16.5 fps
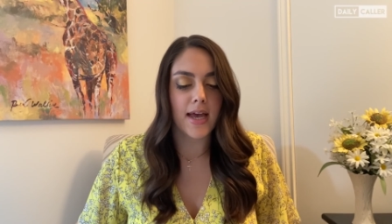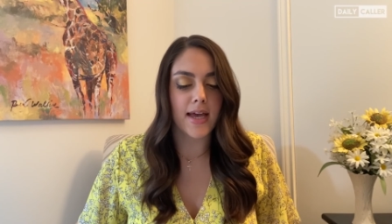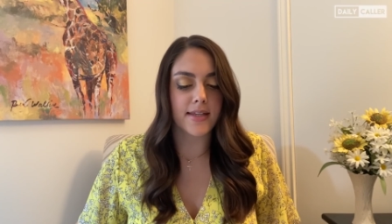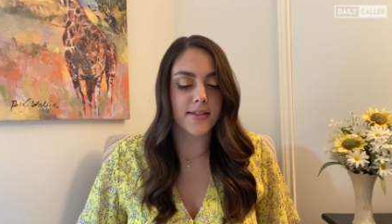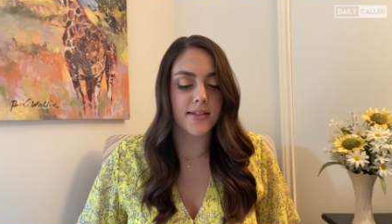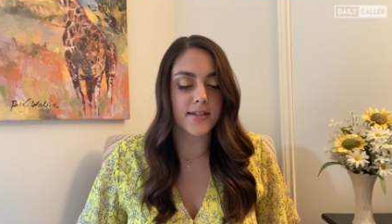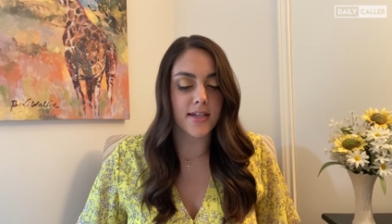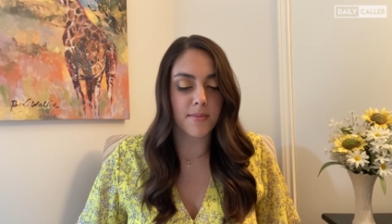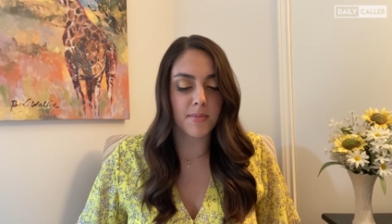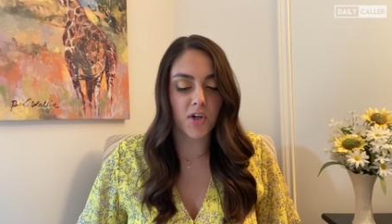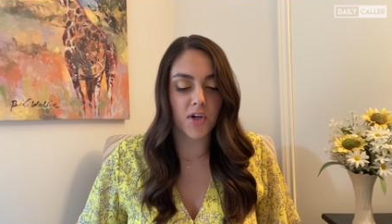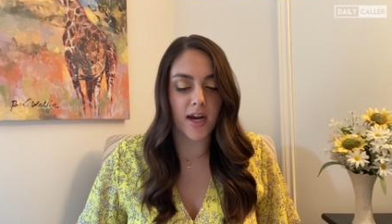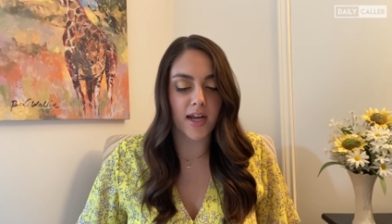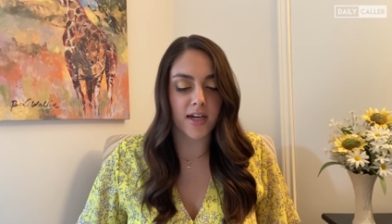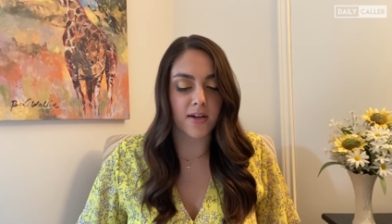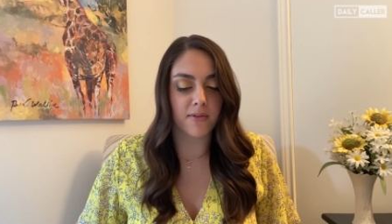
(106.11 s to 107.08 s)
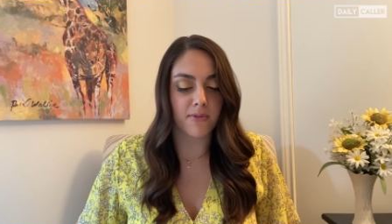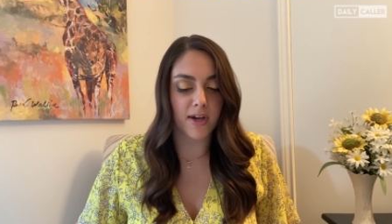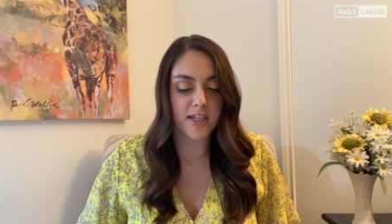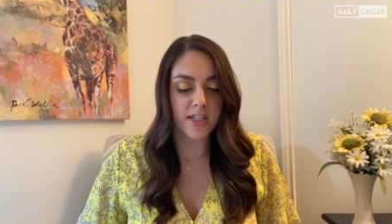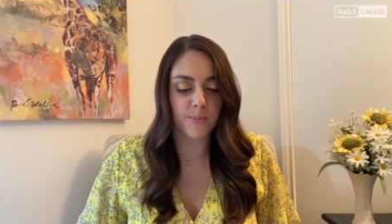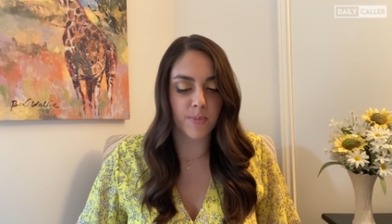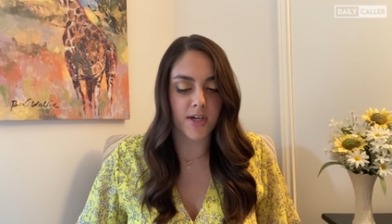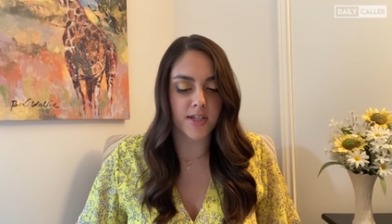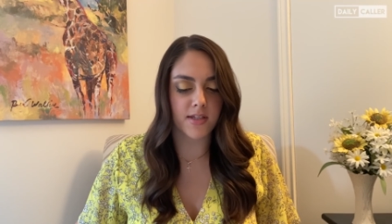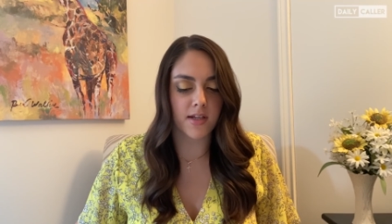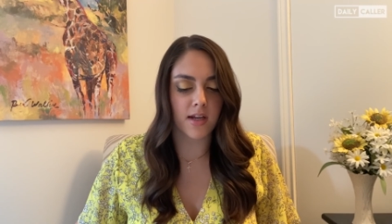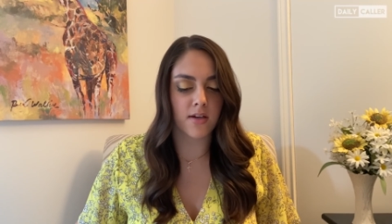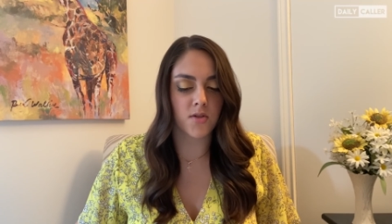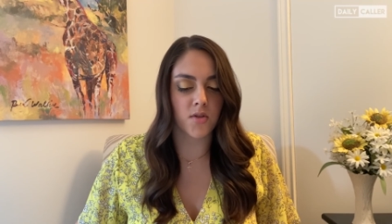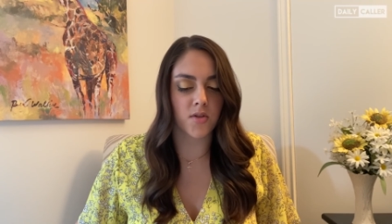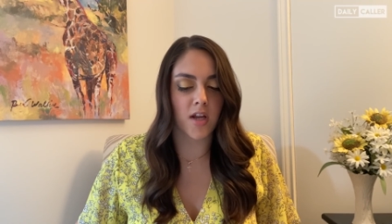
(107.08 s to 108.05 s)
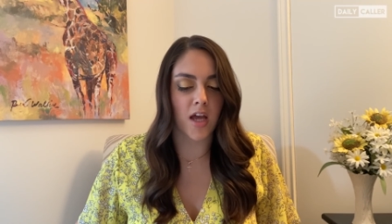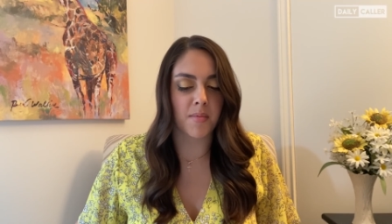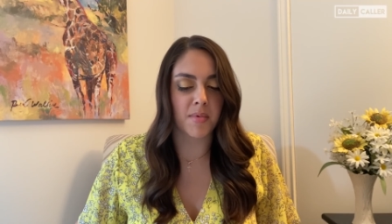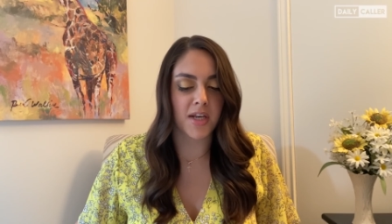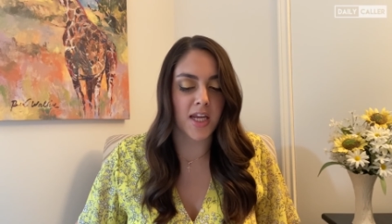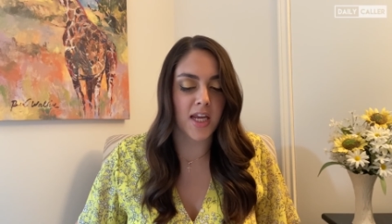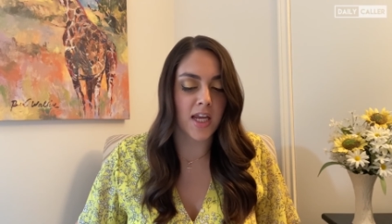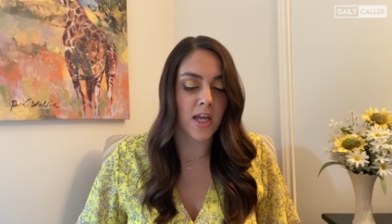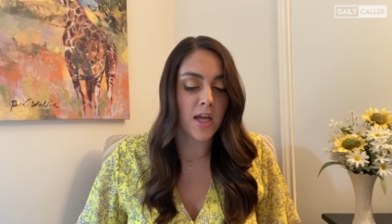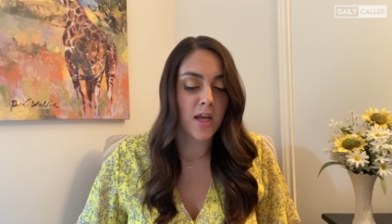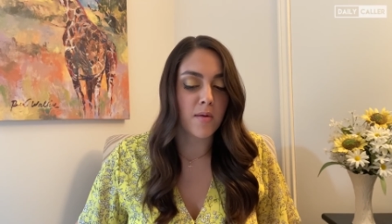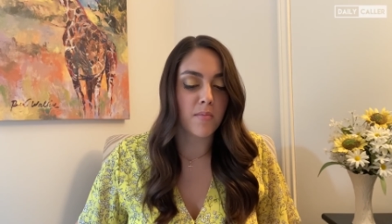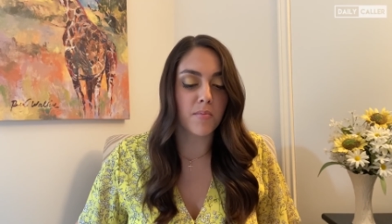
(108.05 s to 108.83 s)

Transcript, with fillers: as the Democratic vice presidential nominee